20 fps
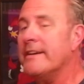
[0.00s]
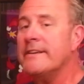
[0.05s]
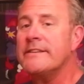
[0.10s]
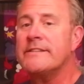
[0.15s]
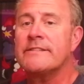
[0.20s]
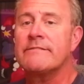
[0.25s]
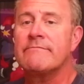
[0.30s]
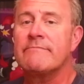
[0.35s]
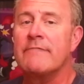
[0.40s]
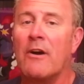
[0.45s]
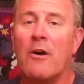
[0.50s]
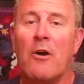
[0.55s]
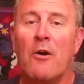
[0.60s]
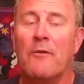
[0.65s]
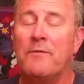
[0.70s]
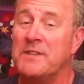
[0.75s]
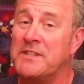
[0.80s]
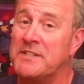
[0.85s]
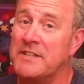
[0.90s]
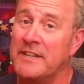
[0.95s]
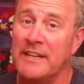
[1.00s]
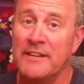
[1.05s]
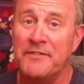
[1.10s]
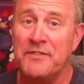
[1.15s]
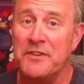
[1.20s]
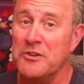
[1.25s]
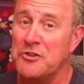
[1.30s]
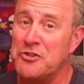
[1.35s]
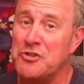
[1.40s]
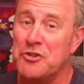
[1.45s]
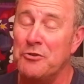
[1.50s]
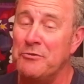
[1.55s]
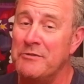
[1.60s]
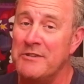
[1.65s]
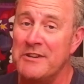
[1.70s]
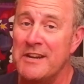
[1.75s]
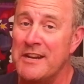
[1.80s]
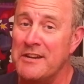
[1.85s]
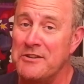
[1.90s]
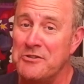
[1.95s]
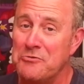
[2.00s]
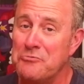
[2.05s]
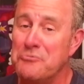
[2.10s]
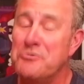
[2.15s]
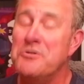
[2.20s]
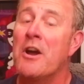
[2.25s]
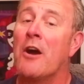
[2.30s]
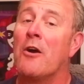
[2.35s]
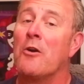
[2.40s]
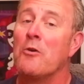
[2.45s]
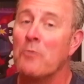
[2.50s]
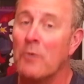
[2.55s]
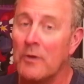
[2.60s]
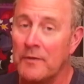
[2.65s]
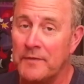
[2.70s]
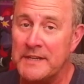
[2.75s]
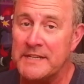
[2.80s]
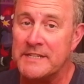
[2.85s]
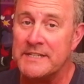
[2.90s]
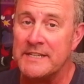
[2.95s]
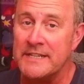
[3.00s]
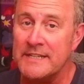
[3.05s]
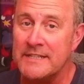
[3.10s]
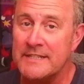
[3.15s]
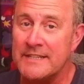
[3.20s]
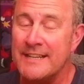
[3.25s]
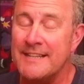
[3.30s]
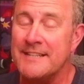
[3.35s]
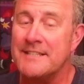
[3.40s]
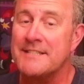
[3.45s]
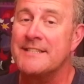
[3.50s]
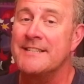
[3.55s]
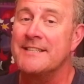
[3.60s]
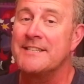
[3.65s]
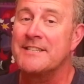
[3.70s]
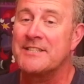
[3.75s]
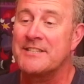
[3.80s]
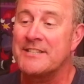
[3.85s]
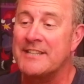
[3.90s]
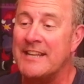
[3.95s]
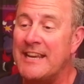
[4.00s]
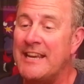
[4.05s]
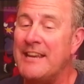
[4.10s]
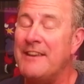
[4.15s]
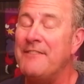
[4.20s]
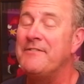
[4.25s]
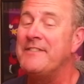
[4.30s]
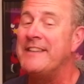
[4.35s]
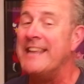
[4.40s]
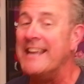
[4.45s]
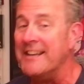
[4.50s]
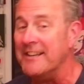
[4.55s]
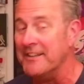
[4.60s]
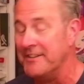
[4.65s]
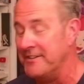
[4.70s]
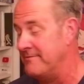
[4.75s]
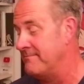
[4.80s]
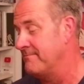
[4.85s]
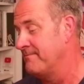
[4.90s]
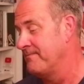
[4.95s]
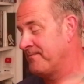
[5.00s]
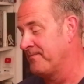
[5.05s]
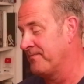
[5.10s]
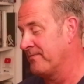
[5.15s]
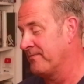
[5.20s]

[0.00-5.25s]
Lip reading: as obviously if you're tuning in you know what this is. It's the Steve Dillon